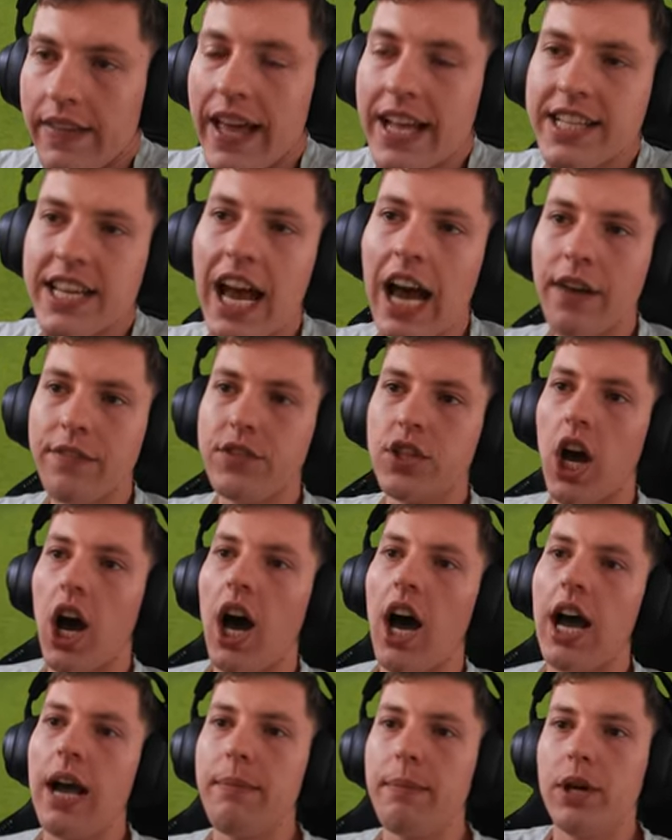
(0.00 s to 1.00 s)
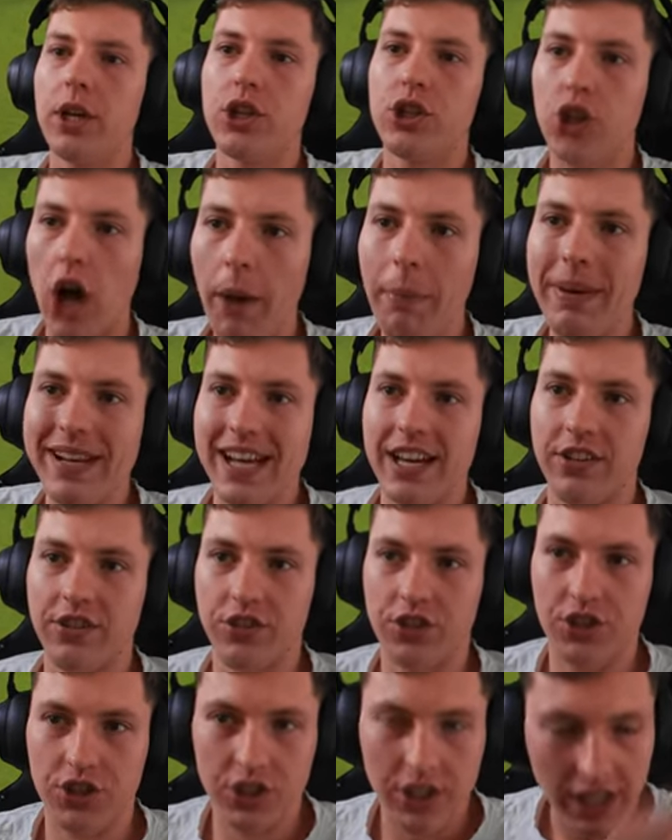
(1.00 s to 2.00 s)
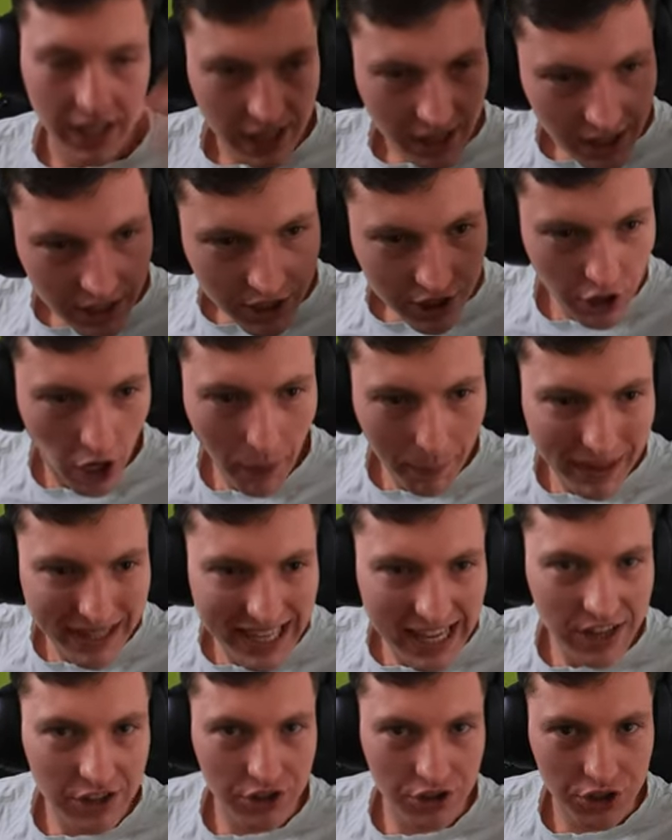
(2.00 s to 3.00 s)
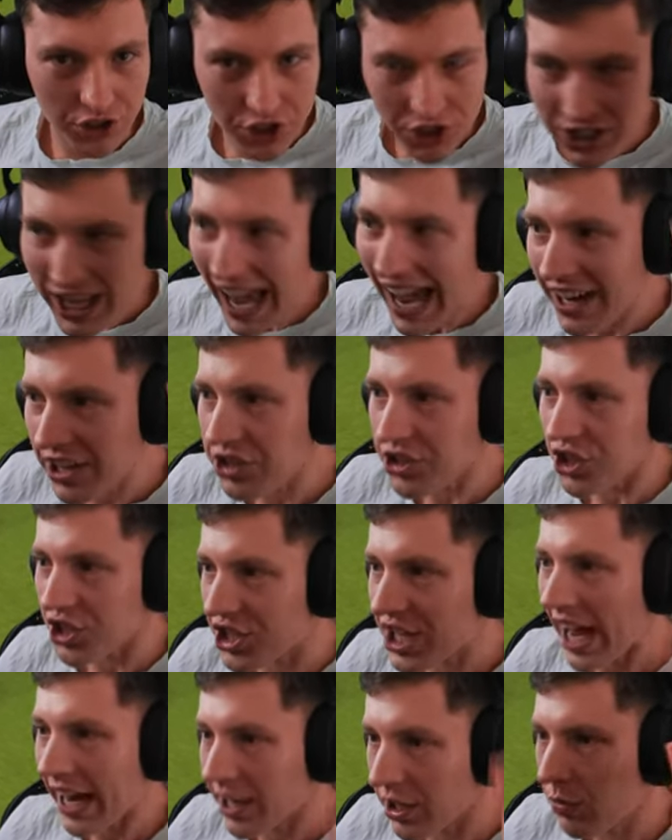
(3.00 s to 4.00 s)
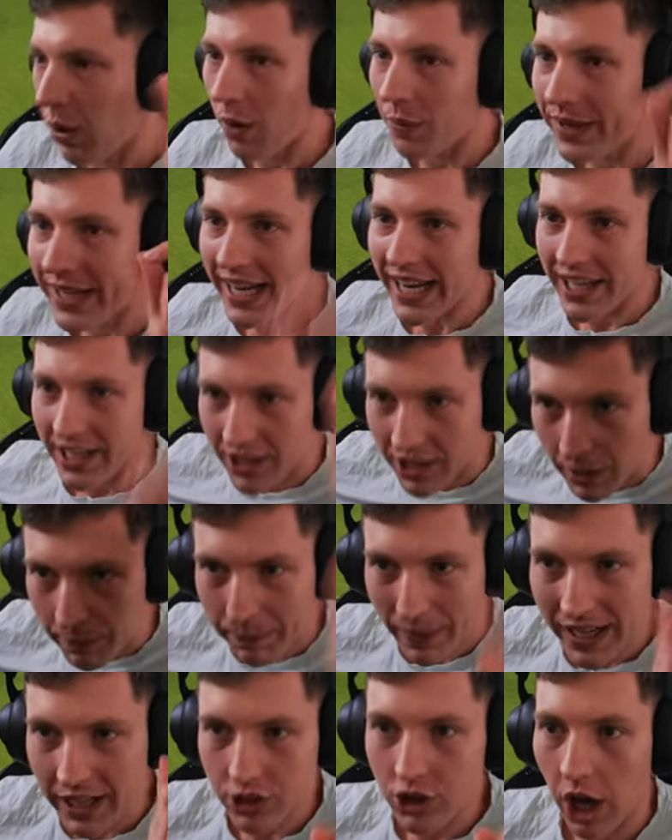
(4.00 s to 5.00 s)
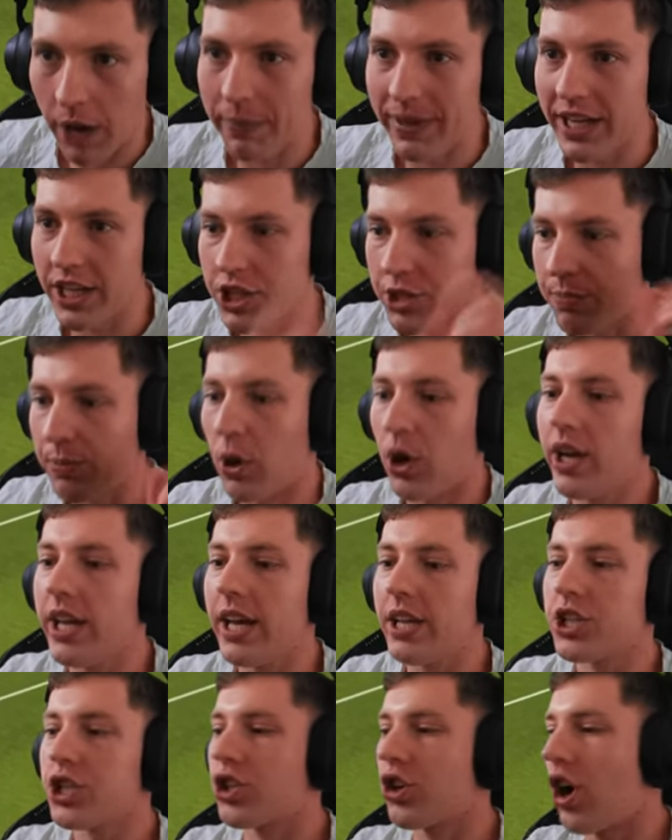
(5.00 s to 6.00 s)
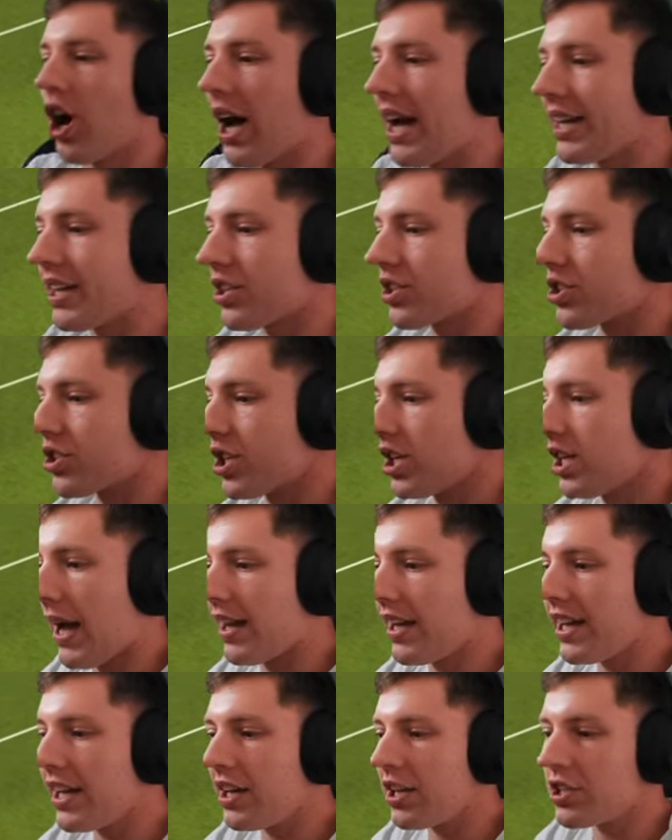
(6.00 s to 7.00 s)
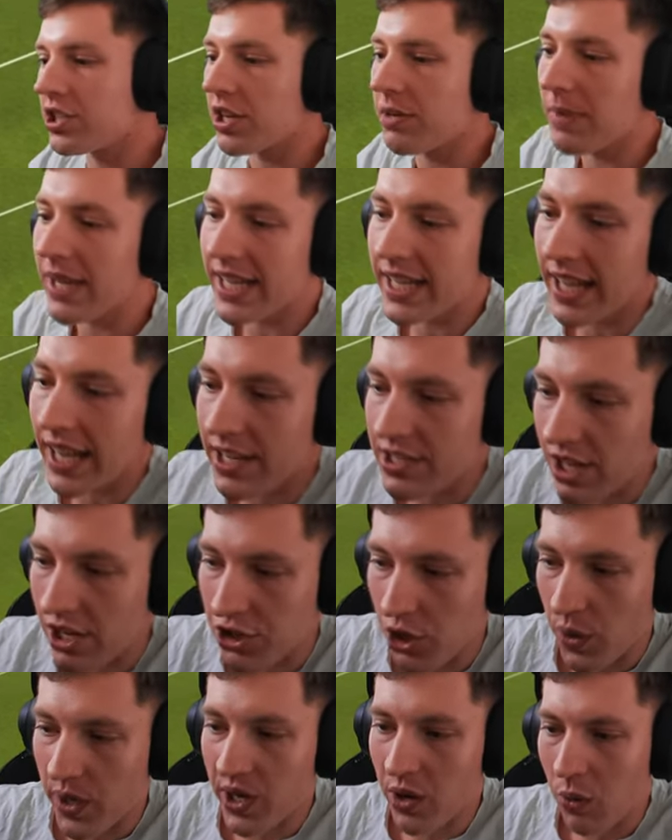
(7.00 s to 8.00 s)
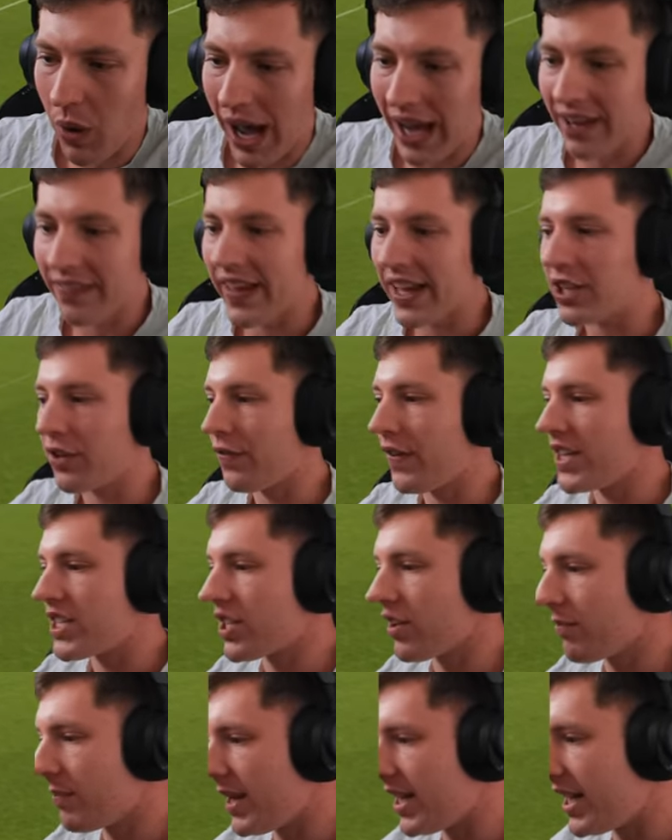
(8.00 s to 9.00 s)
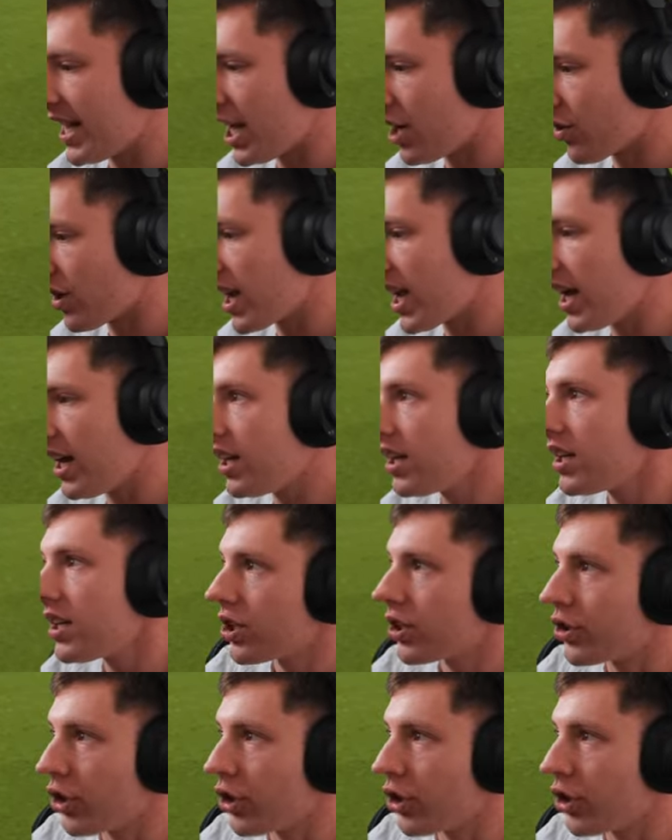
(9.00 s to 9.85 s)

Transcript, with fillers: And that's half time. Dominance. Dominance. That is exactly what we needed. A bit of dominance. Breuer strikes. Palinians and Mingiers are doing well in that defensive mid area.